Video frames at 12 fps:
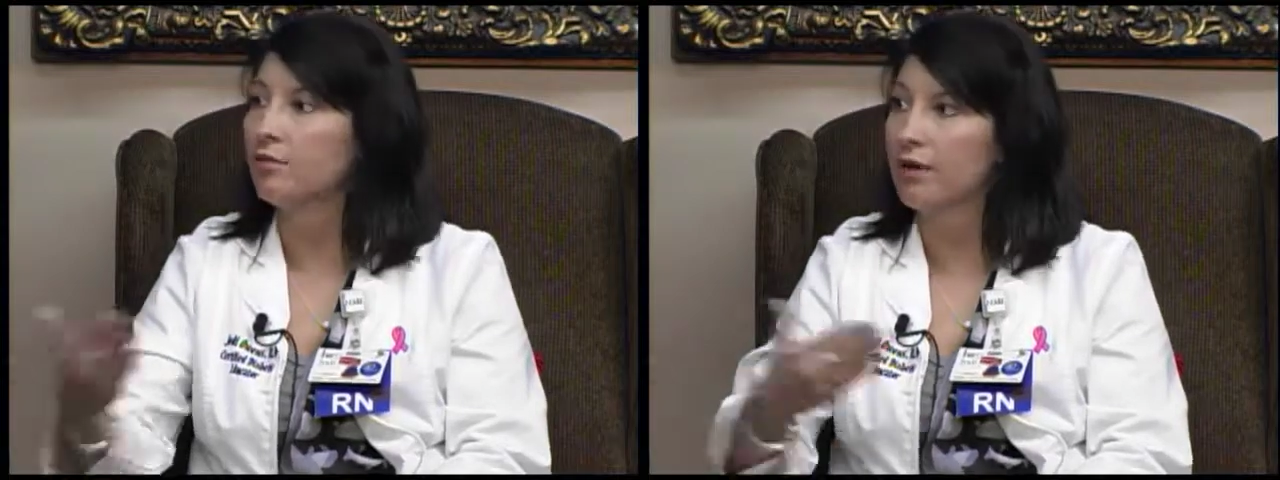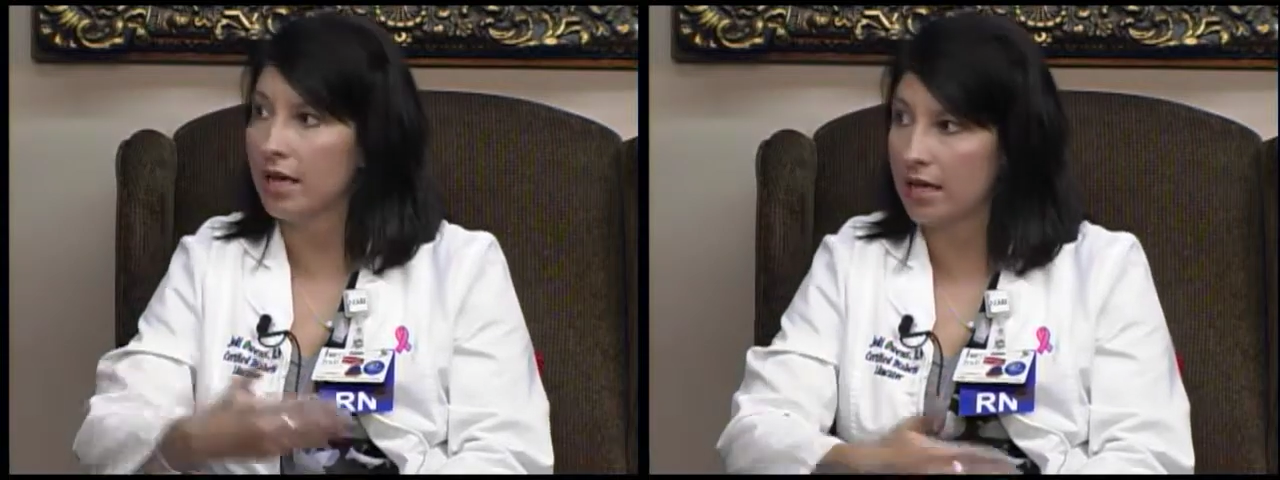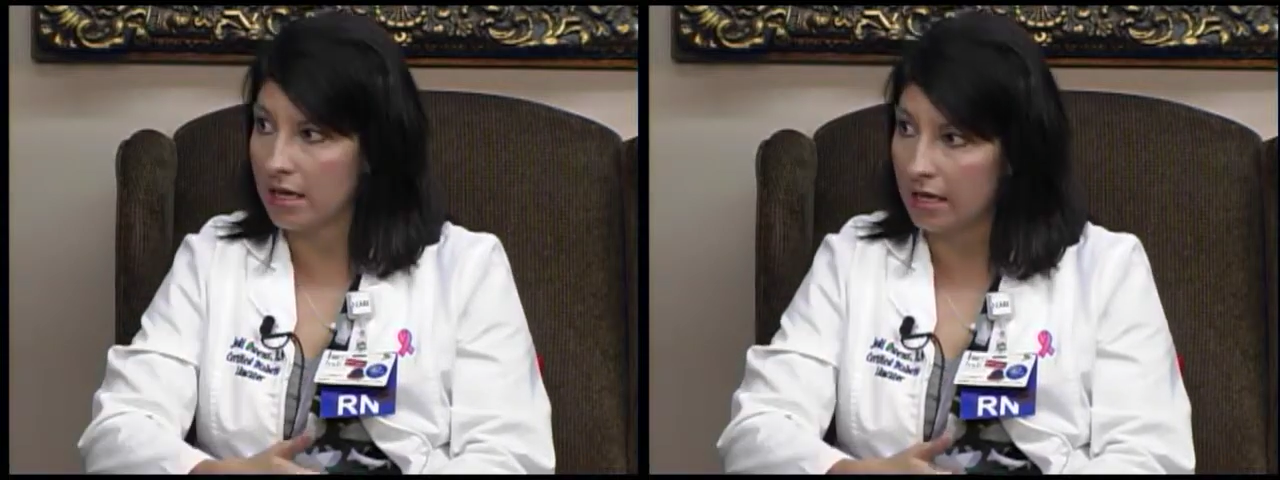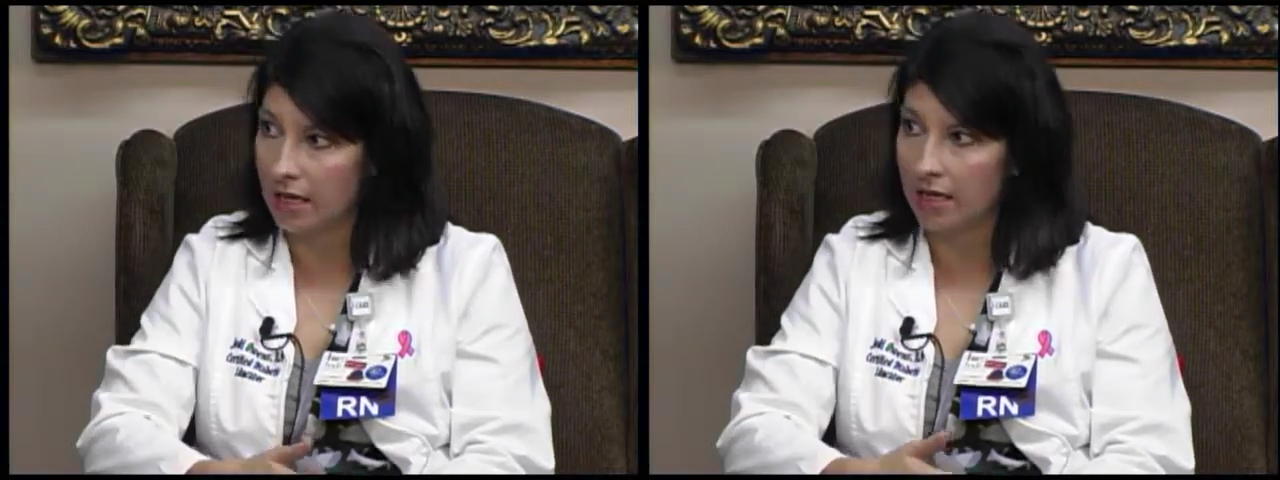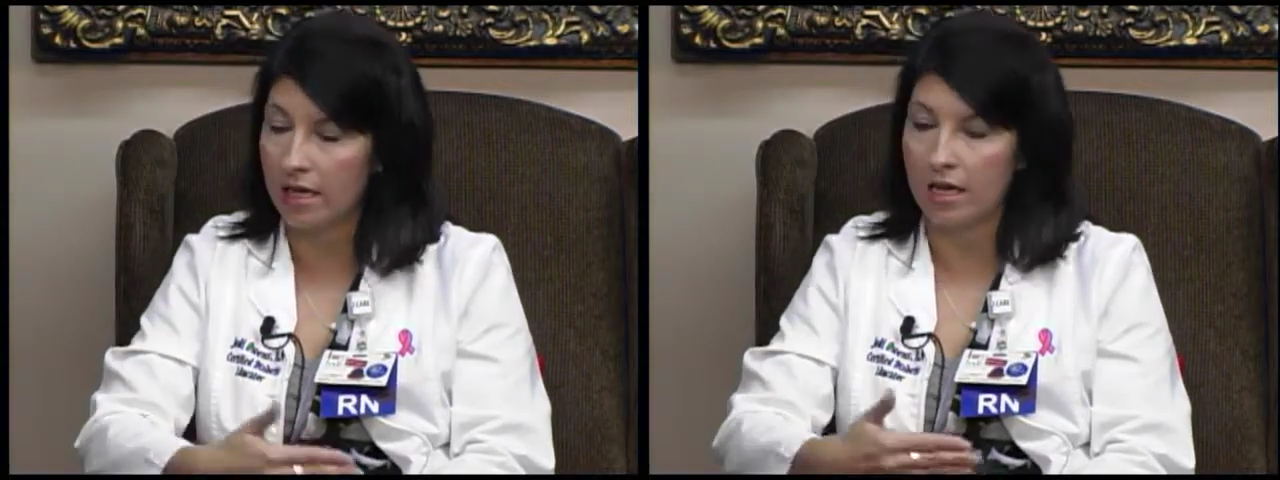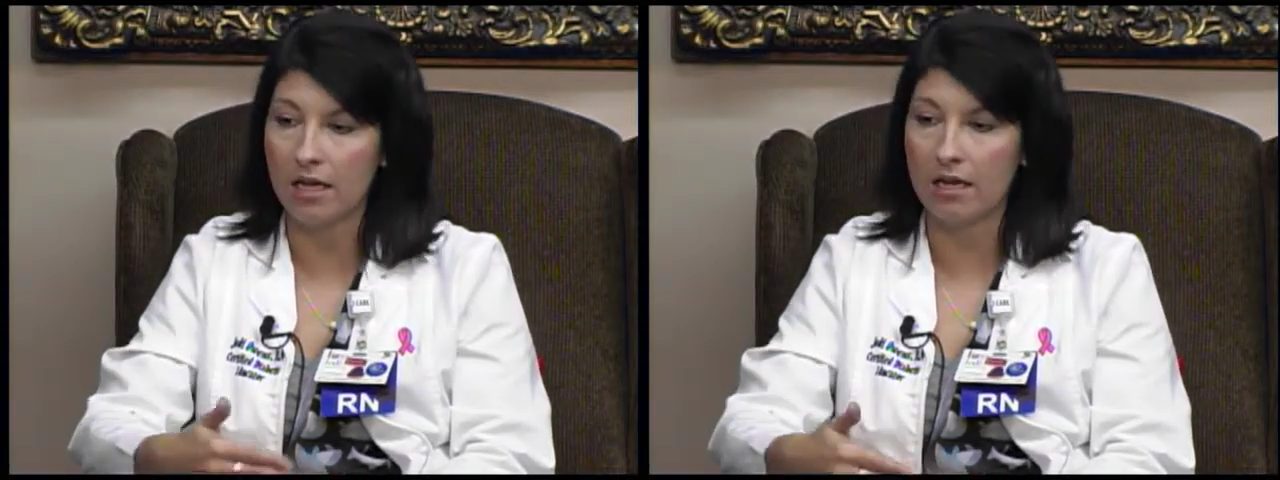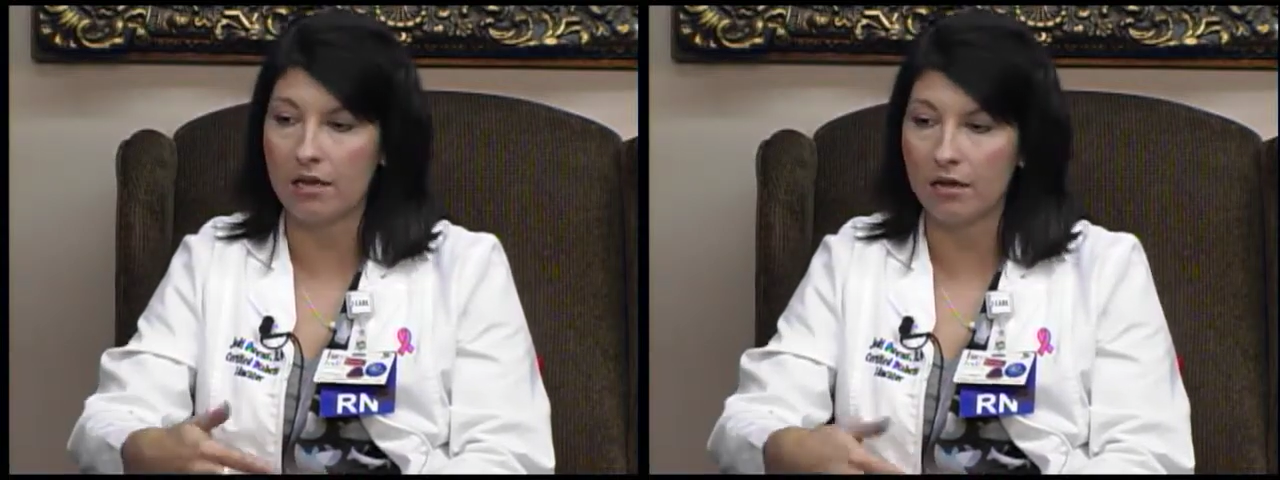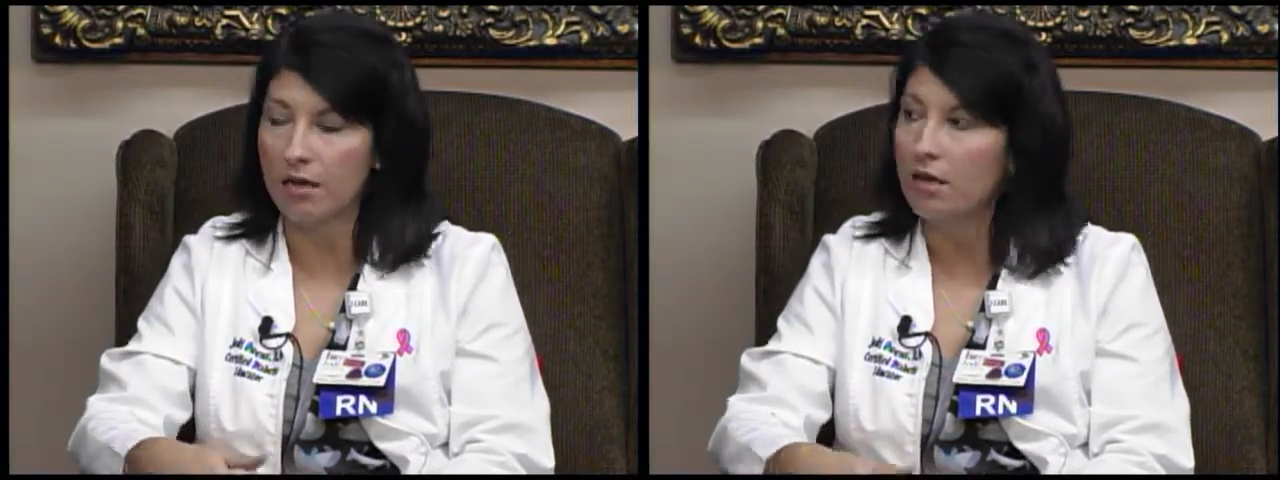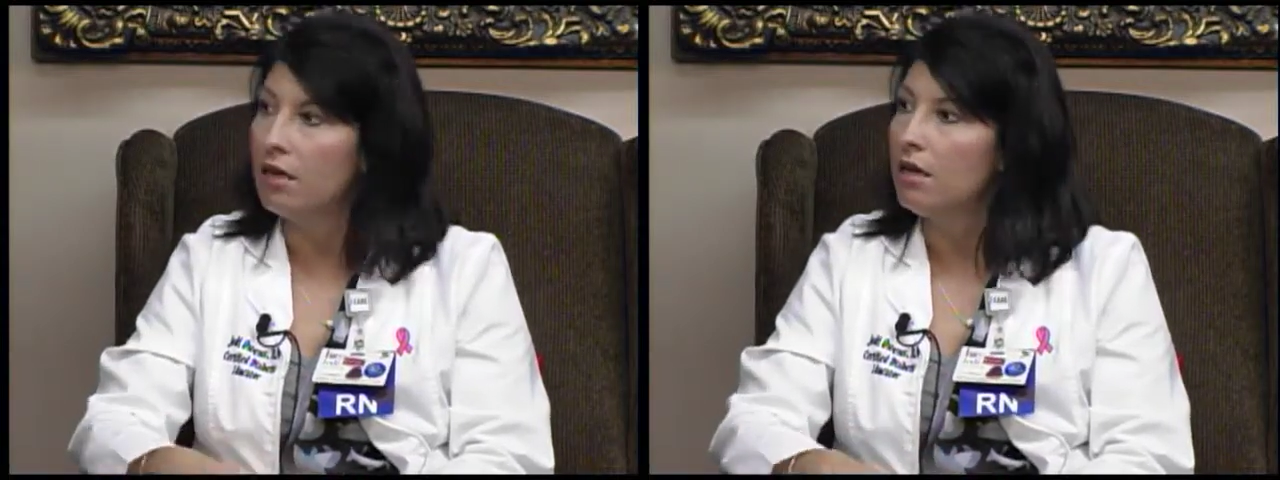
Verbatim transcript: week and and yeah, what are